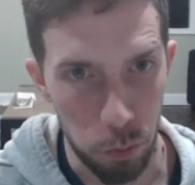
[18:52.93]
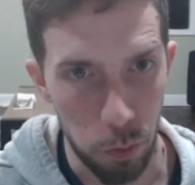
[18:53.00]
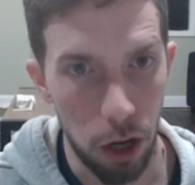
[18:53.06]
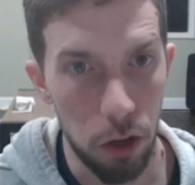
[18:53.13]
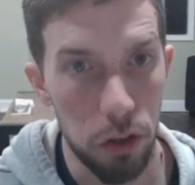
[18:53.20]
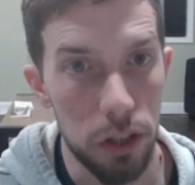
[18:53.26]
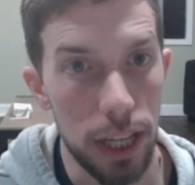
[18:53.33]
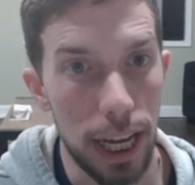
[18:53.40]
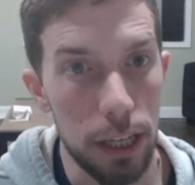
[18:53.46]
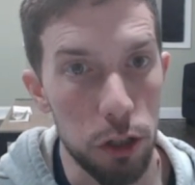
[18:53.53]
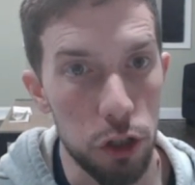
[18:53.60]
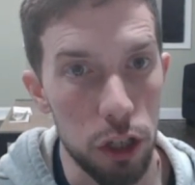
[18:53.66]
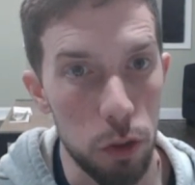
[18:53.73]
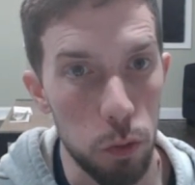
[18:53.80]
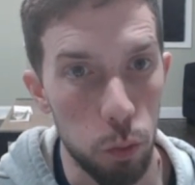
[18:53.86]
Well, knight
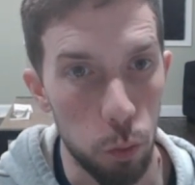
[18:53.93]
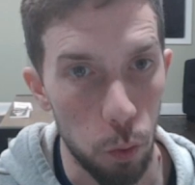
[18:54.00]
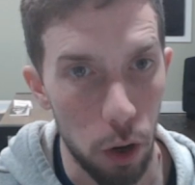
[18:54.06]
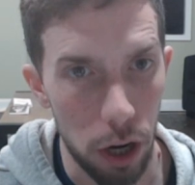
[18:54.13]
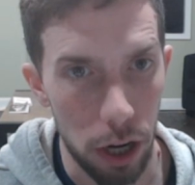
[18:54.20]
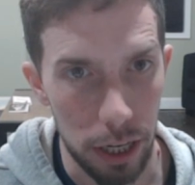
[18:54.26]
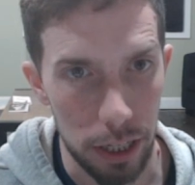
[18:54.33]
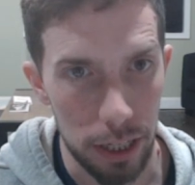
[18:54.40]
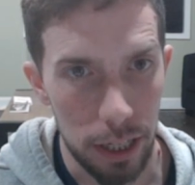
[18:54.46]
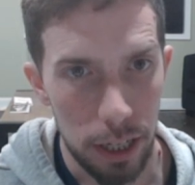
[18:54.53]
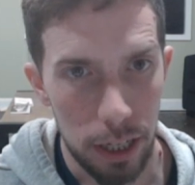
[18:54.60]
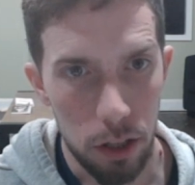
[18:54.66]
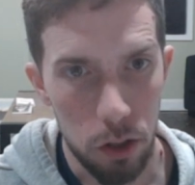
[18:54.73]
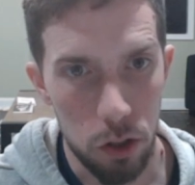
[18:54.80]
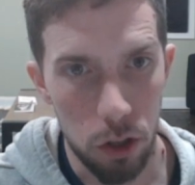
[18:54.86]
g1
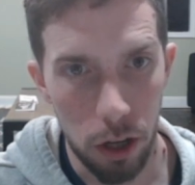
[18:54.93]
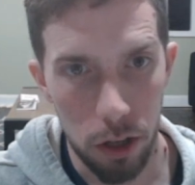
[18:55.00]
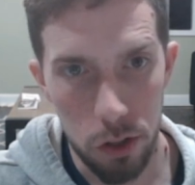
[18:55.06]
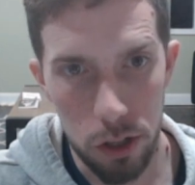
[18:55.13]
does